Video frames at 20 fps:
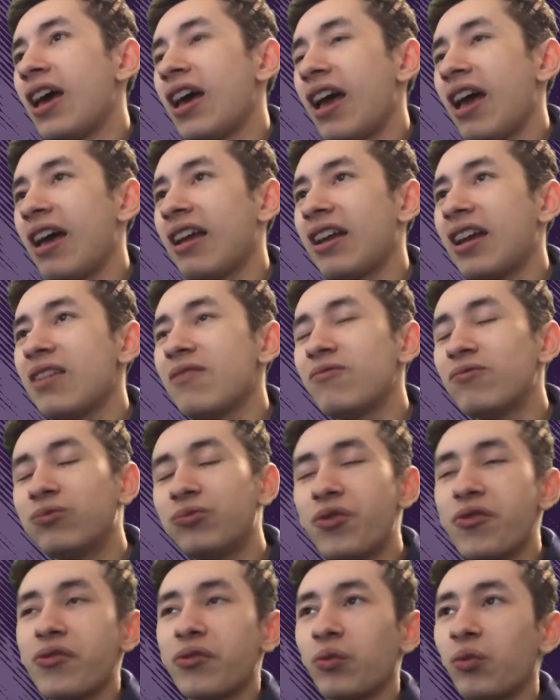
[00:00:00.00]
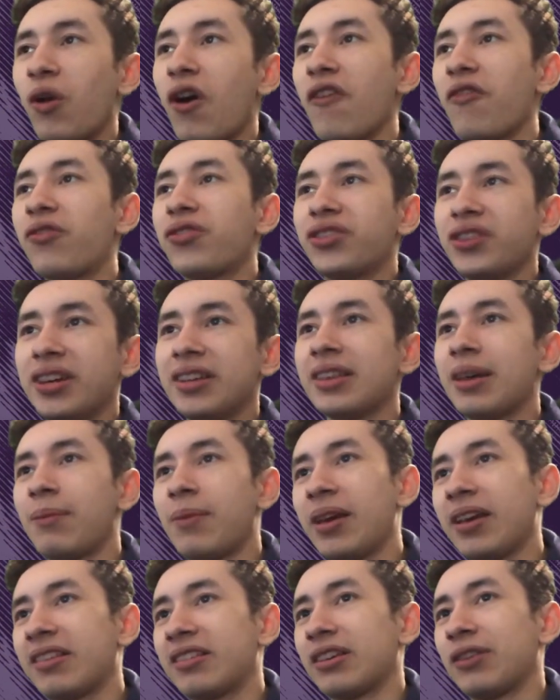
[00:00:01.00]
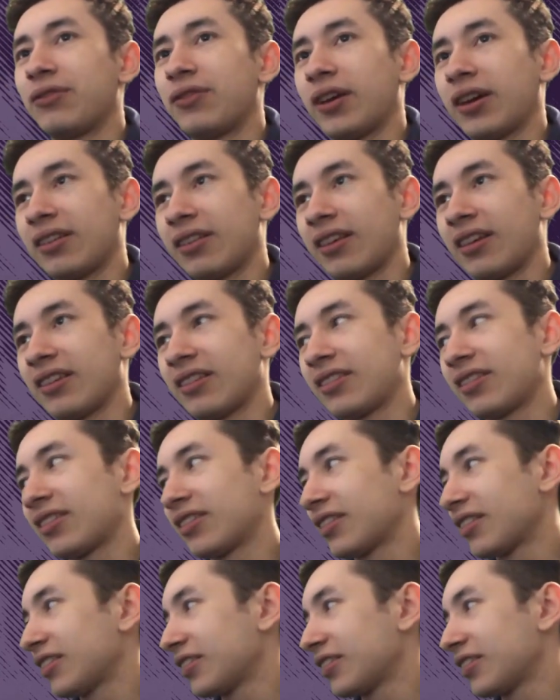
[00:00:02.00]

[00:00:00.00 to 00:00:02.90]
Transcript: and I just love seeing them make stuff like this.